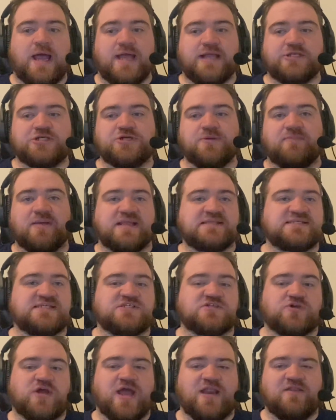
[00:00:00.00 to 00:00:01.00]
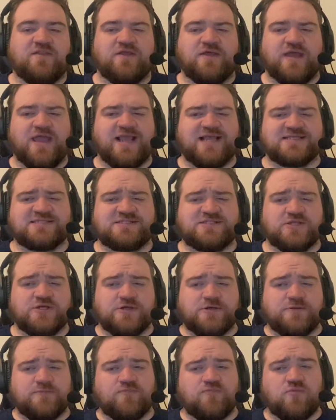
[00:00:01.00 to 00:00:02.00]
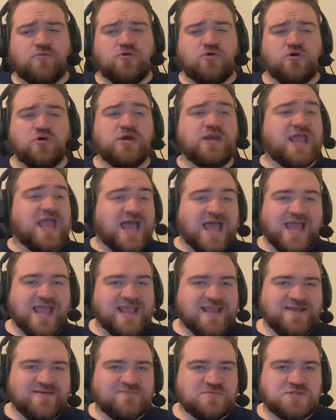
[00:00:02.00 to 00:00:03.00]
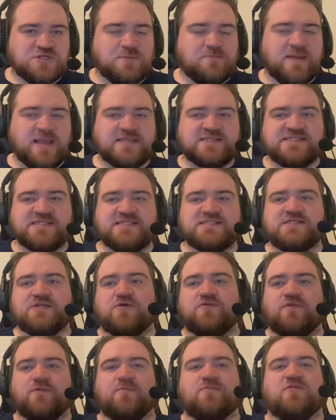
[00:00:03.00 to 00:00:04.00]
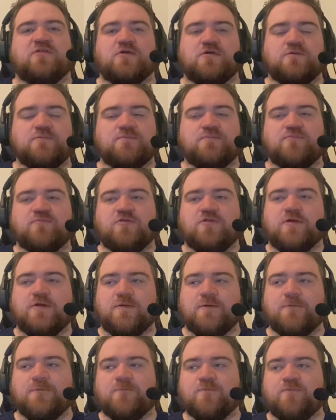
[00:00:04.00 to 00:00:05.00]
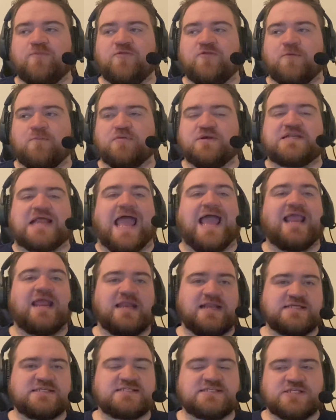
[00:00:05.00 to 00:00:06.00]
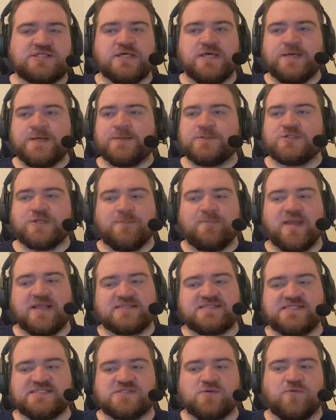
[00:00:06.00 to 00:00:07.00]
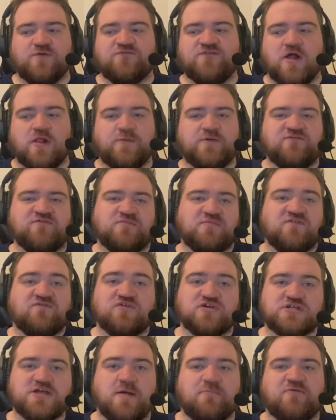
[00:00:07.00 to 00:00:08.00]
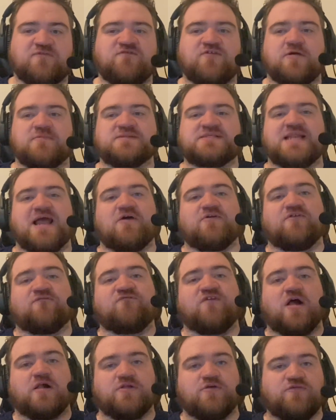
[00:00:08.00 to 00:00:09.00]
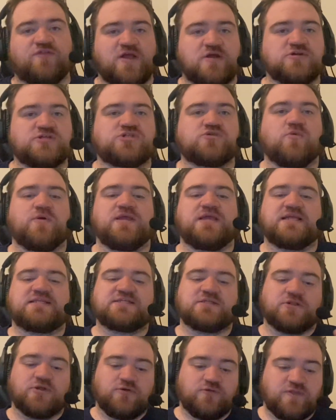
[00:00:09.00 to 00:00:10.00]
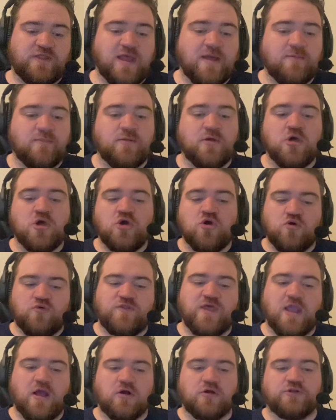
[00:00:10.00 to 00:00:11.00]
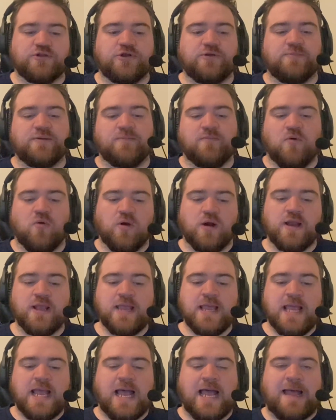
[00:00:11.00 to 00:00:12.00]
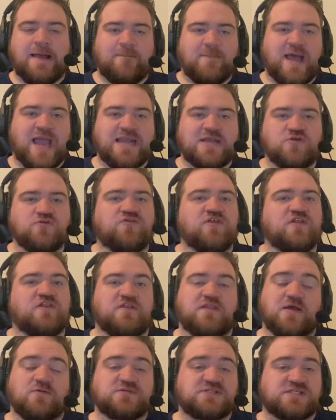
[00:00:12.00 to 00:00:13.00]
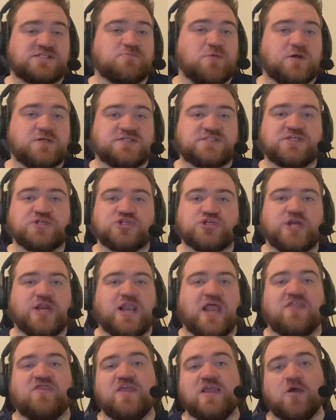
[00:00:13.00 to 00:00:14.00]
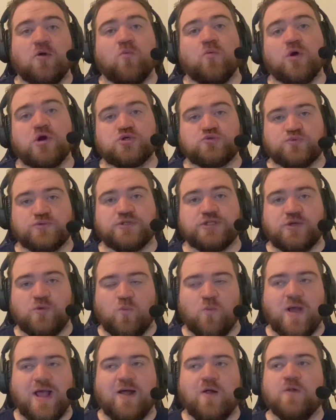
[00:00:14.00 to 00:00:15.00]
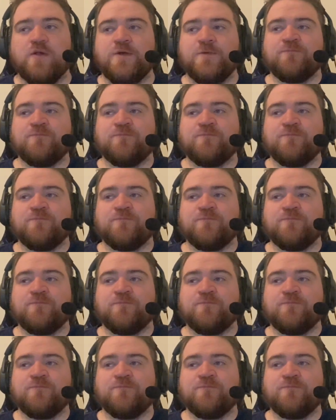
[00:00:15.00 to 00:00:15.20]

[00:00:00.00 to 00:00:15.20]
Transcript: chimpanzees, are kind of the good guy chimpanzees, the protagonist chimpanzees that we're following from the first couple films, now to follow their story, get to learn them, who they are a little bit more. I do think that that was a smart decision, and I think it worked really well.